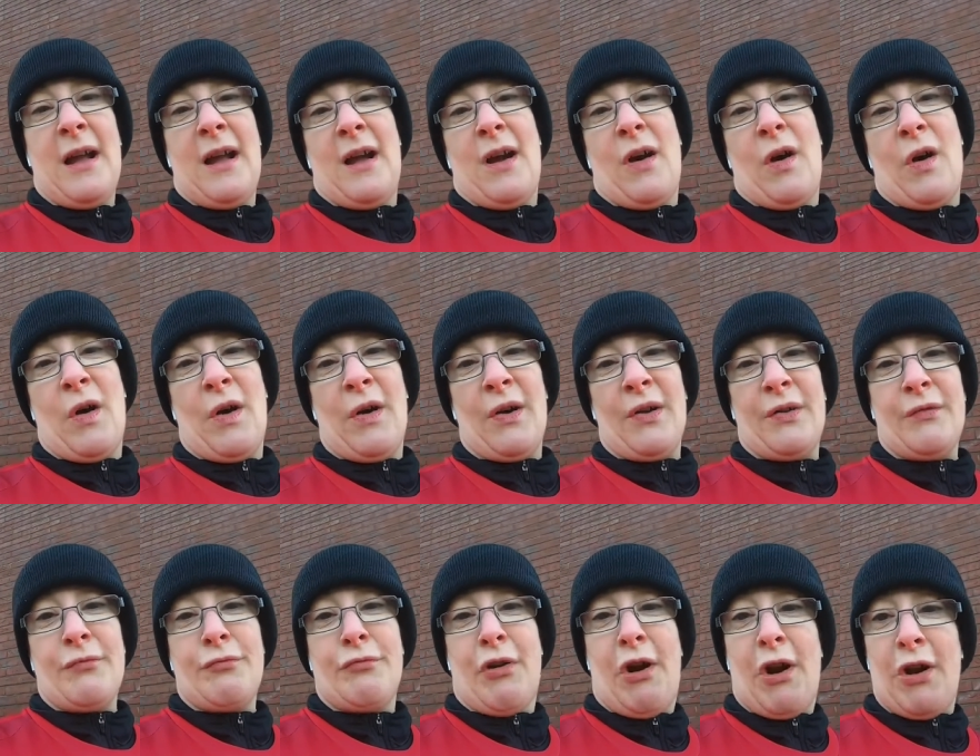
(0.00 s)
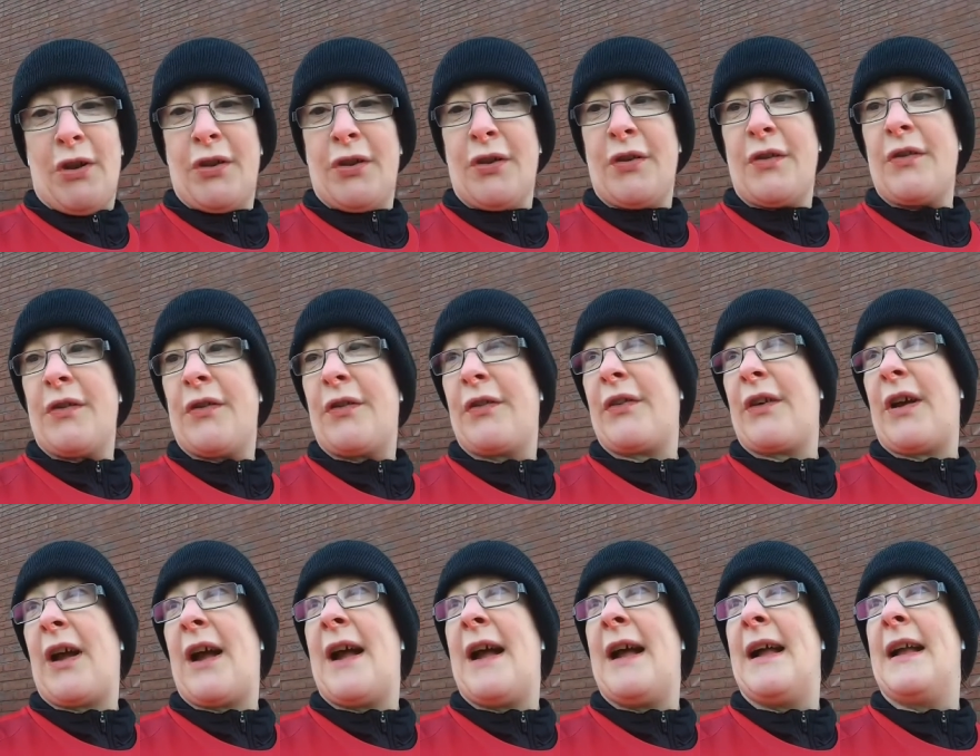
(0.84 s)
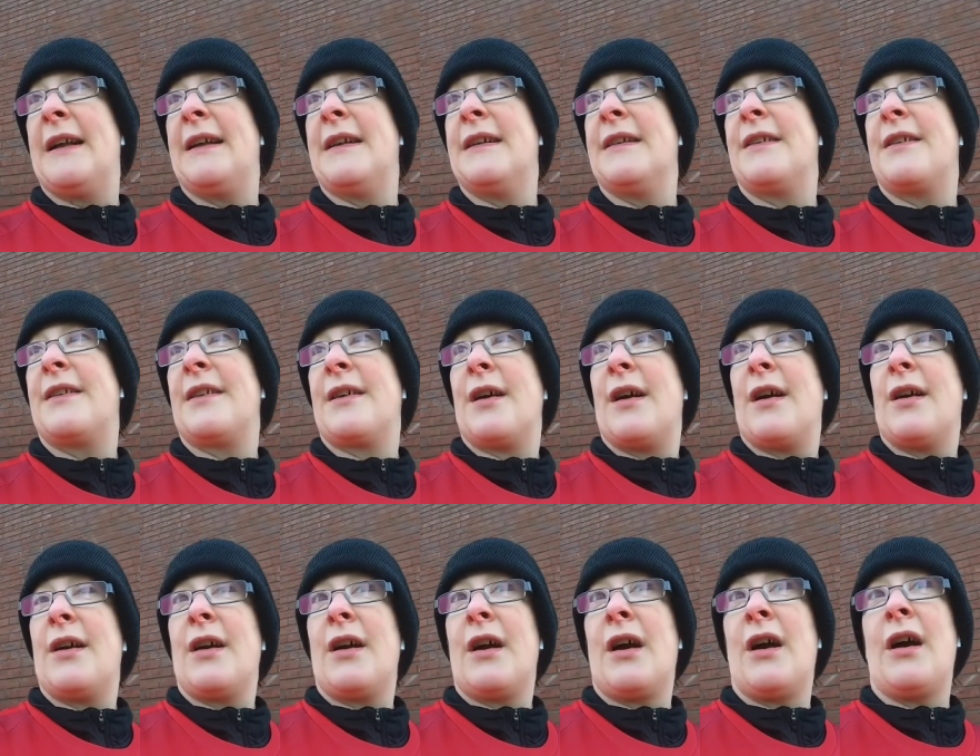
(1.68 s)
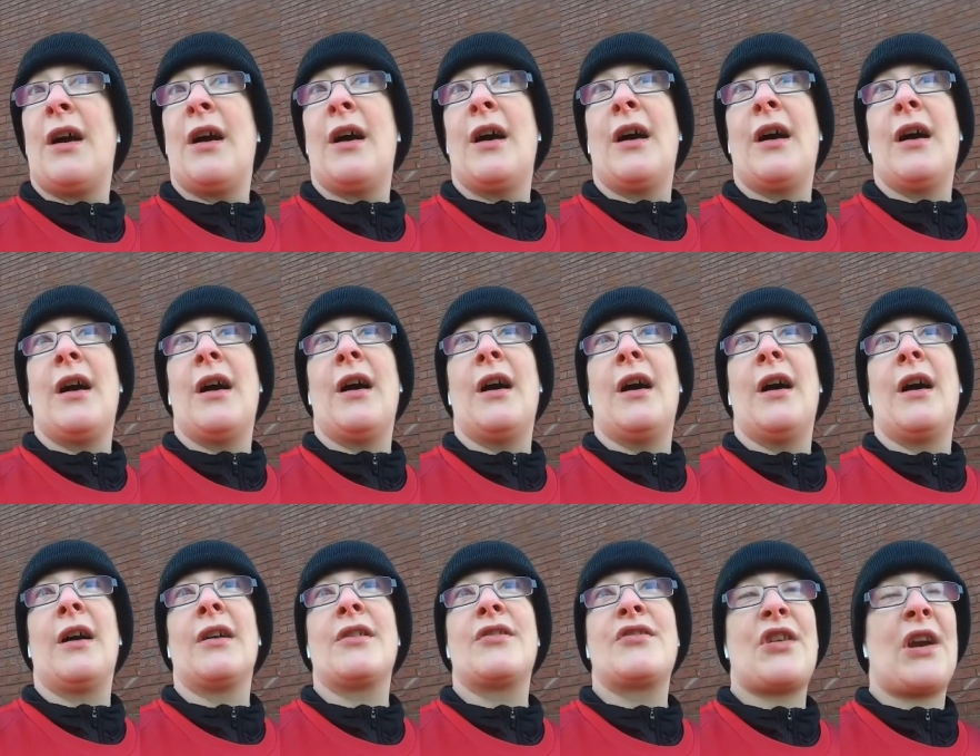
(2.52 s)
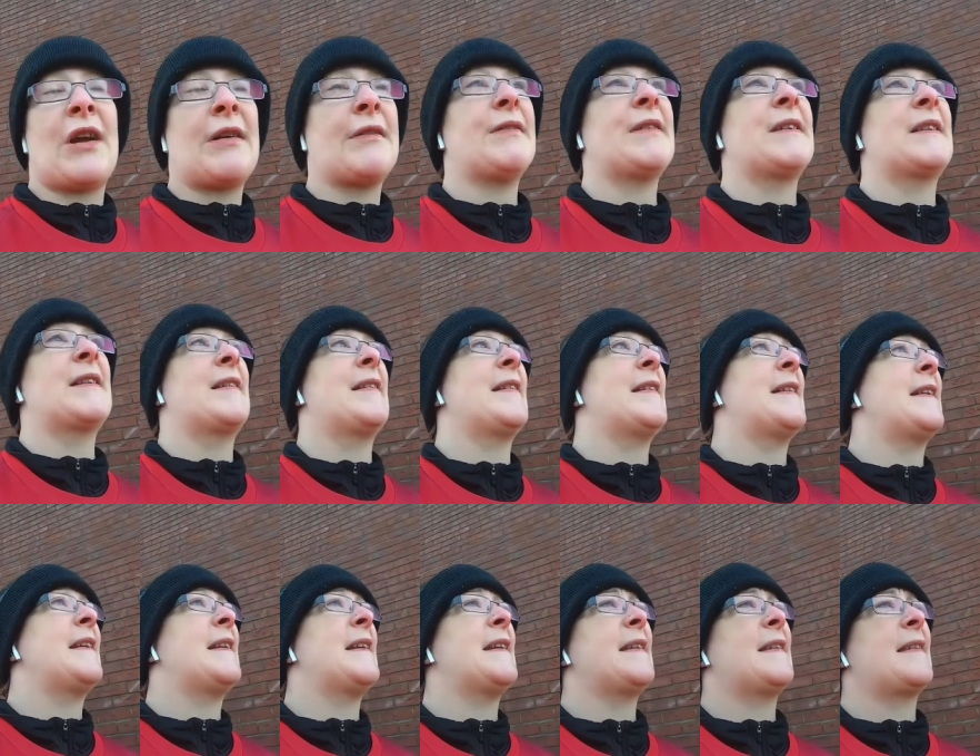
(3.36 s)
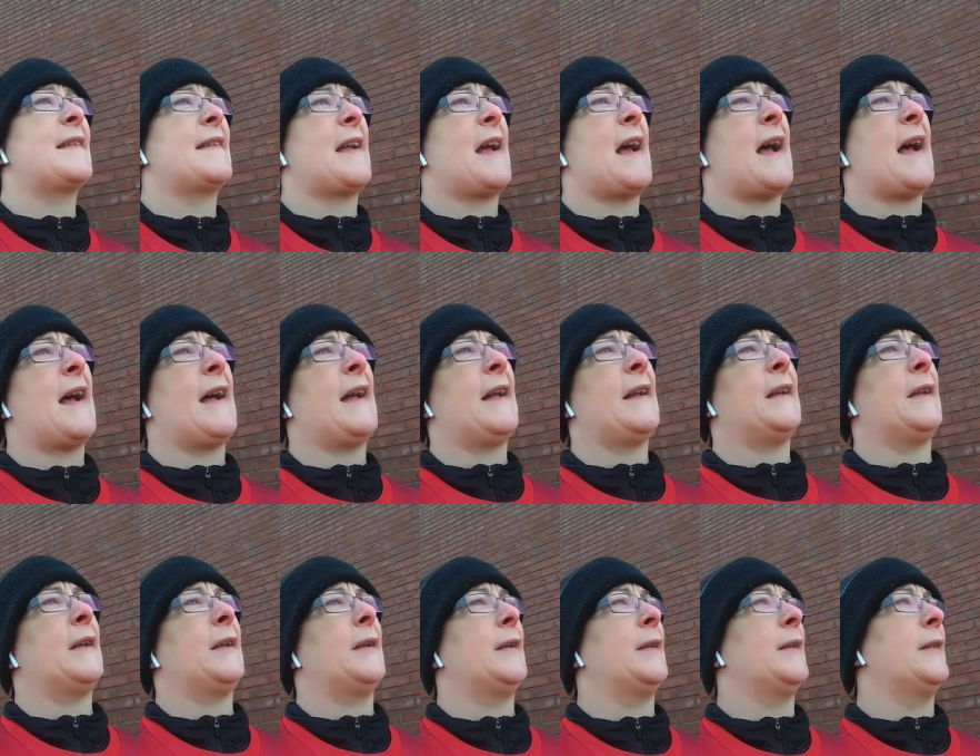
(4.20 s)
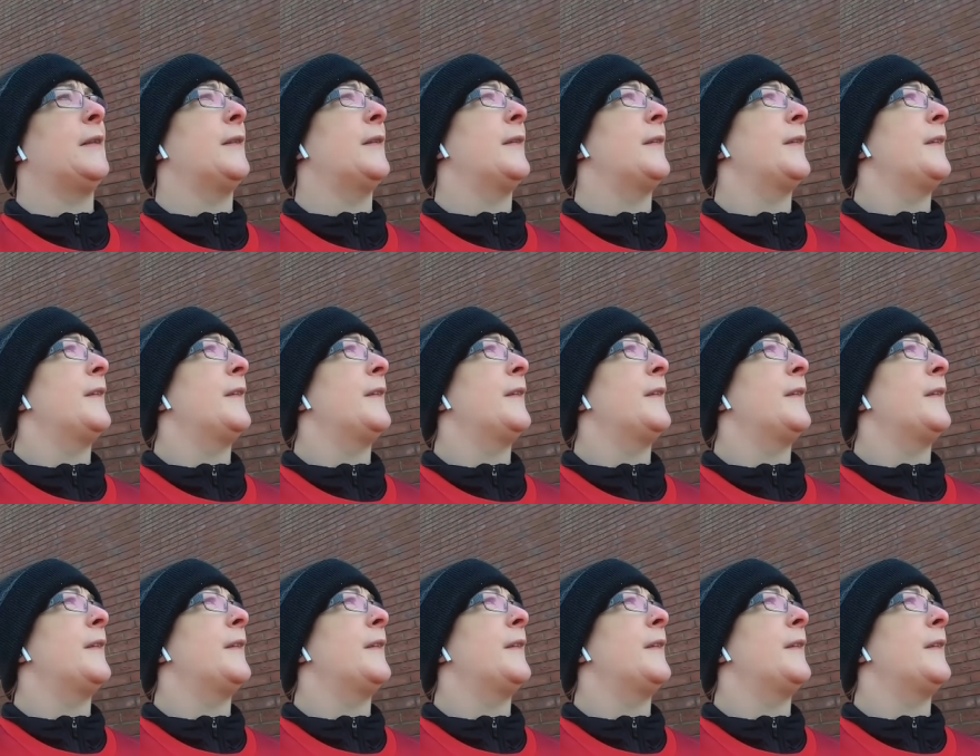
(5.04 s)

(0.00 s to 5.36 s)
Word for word: on runs and uh, charities and